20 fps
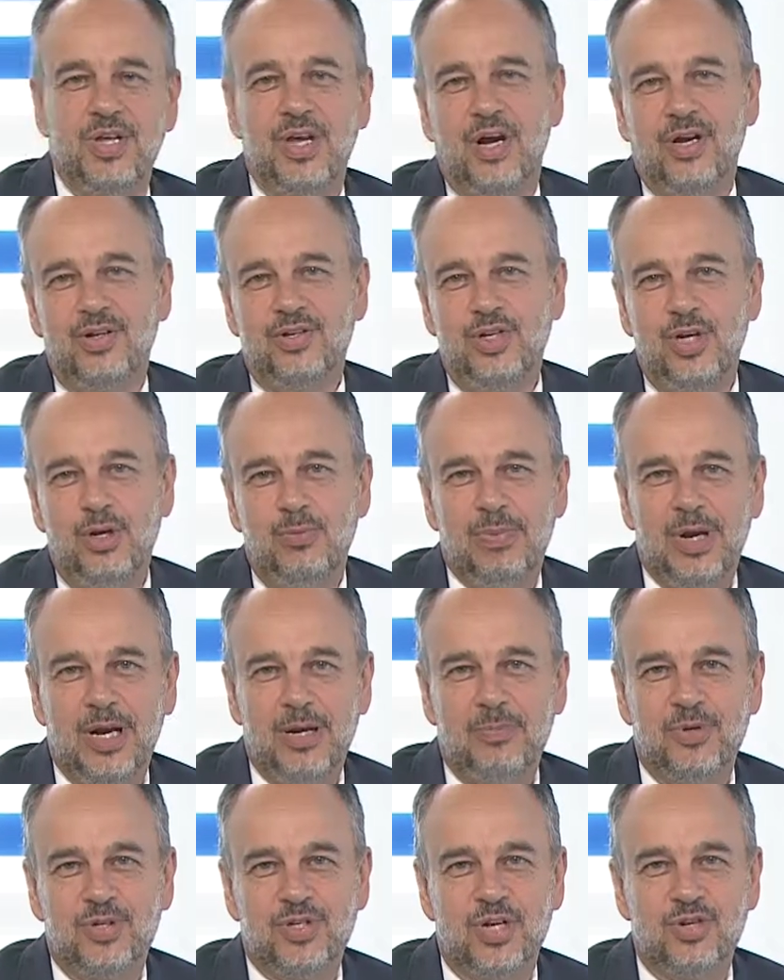the ITU
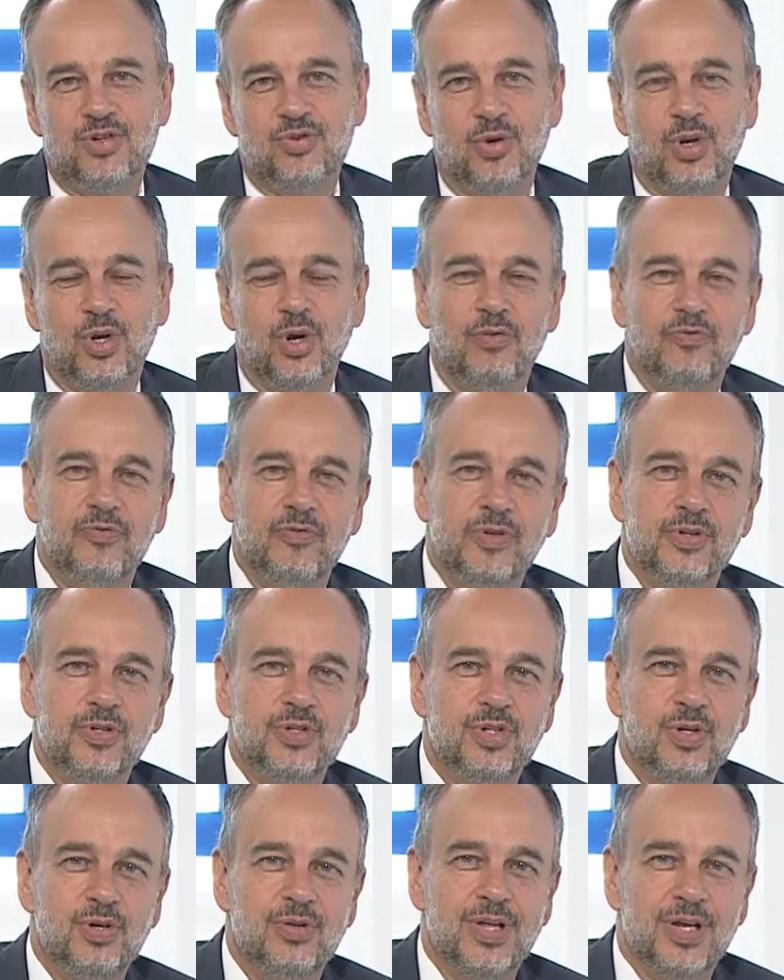Plenipotentiary
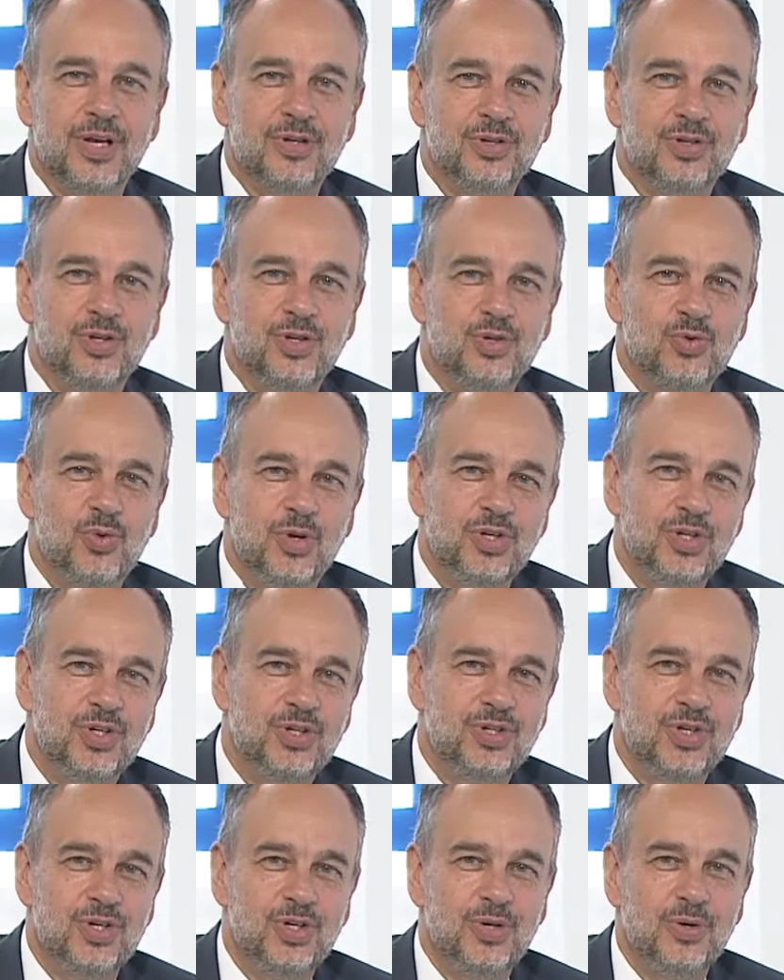Conference
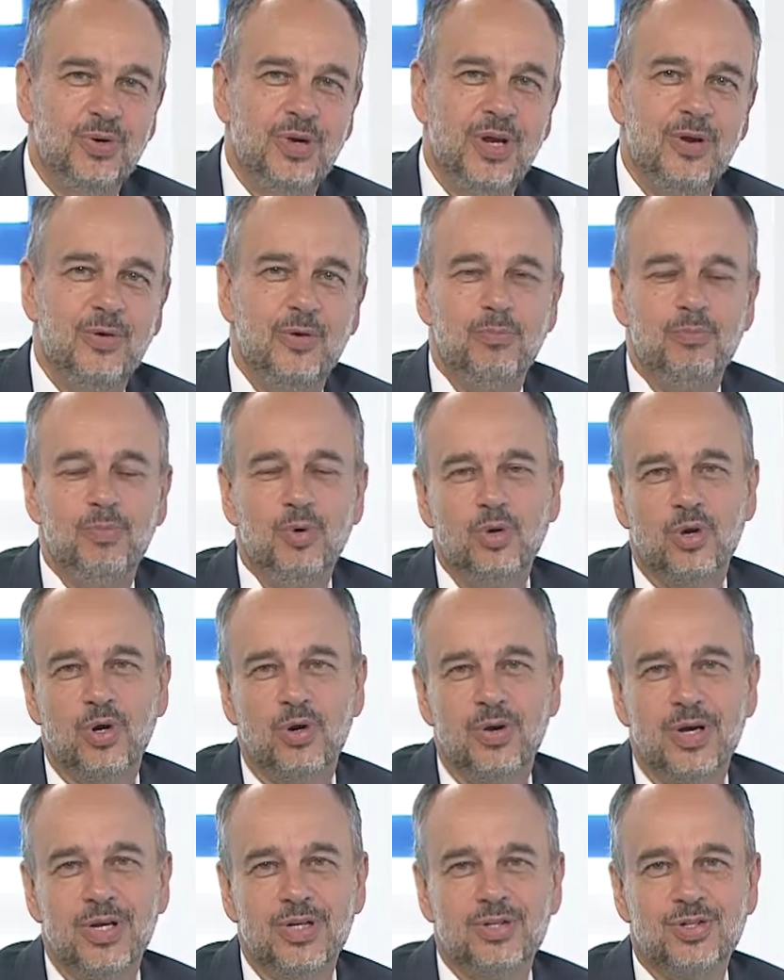2022 here in
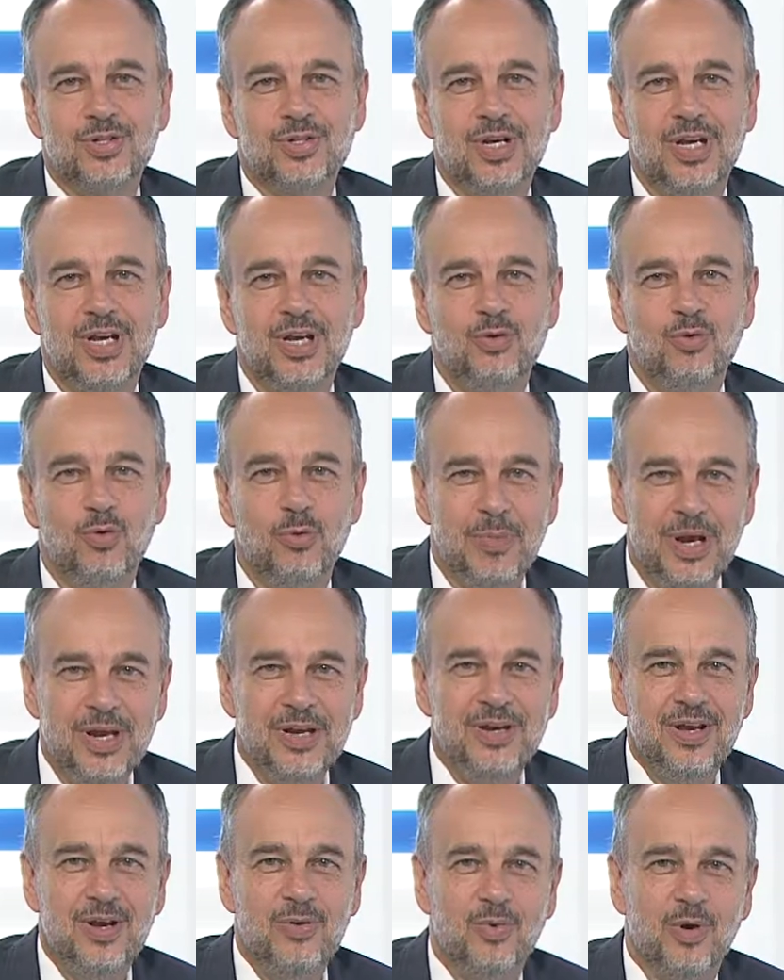Bucharest in
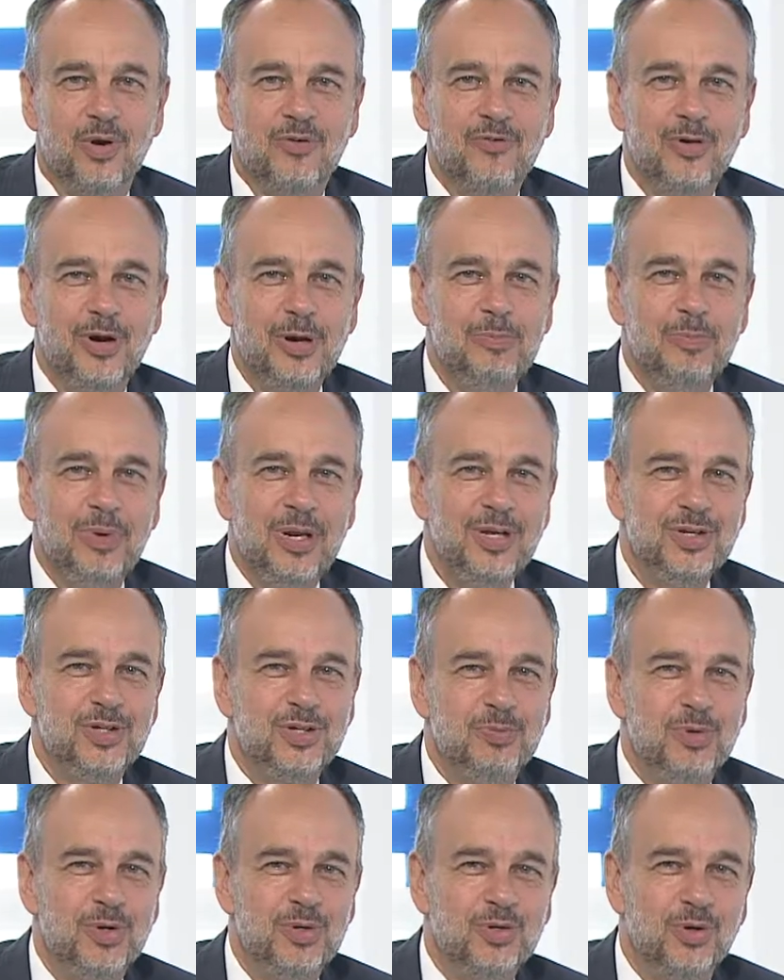Romania, where I'm very pleased
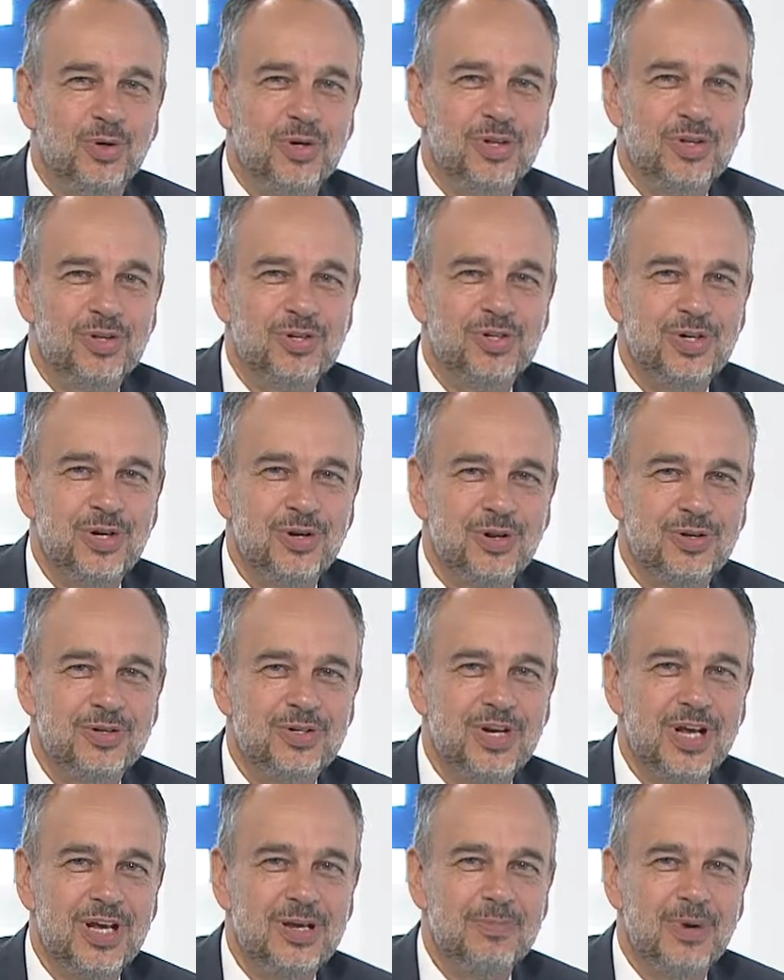to be joined in the studio
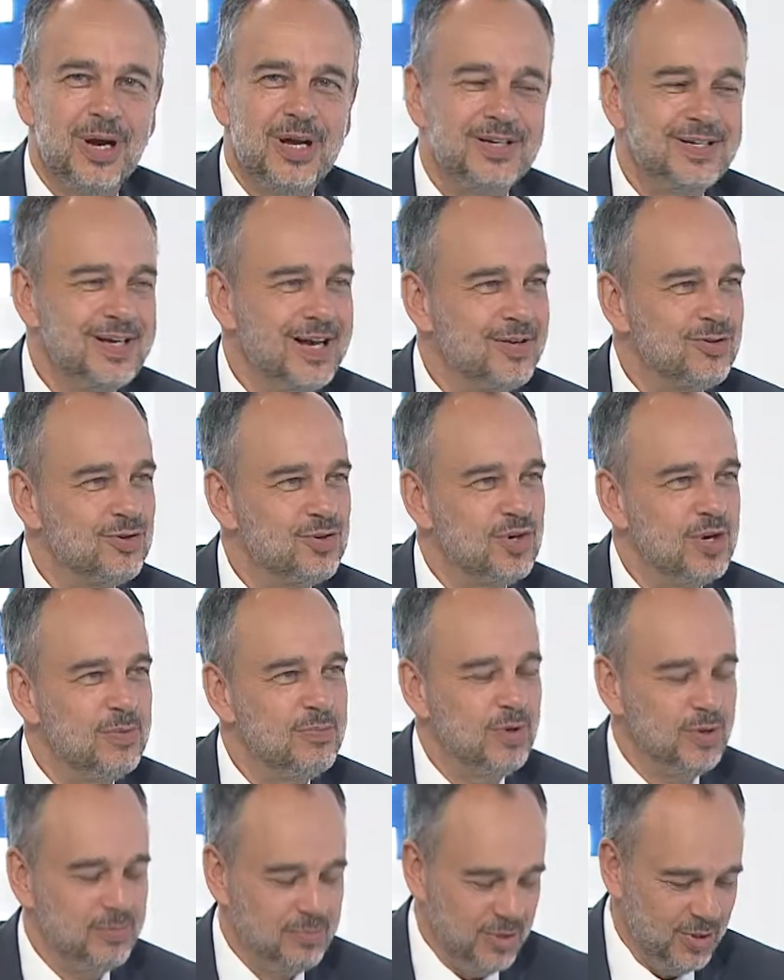today by Dan
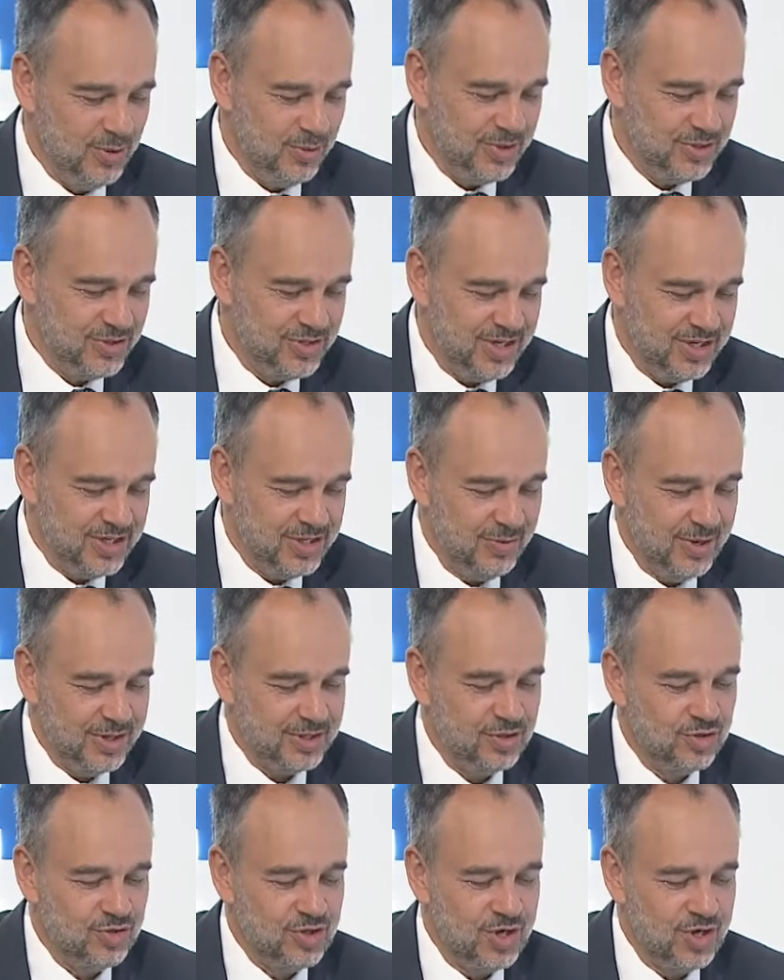Sjöblom, who is the Director